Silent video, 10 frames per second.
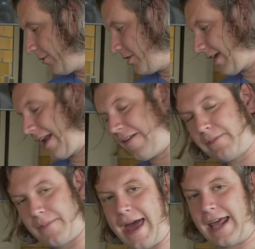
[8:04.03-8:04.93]
which is kind of
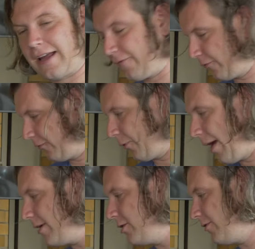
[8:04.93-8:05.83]
emblematic of the
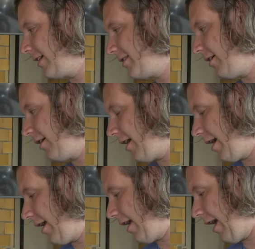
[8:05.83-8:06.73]
way we do things here
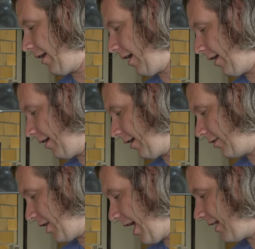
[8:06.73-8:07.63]

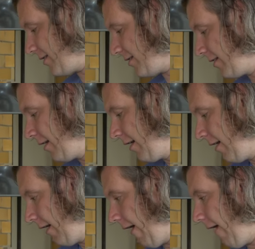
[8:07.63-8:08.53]
at Janus,
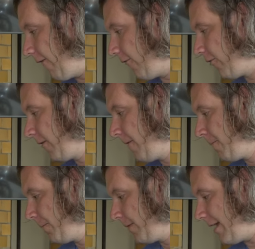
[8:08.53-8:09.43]
of
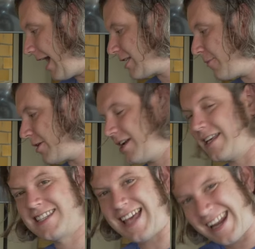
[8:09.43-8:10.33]
not so much an
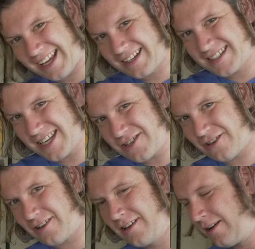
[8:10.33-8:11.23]
aesthetic
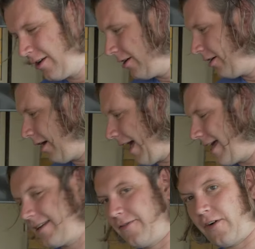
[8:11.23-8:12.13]
decision
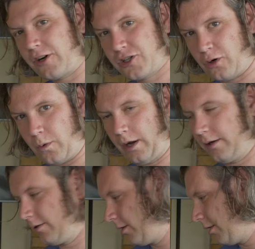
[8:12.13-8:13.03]
as a functional
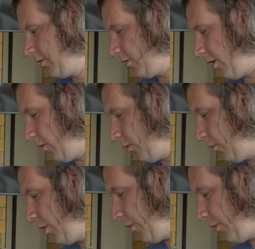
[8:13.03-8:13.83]
one. So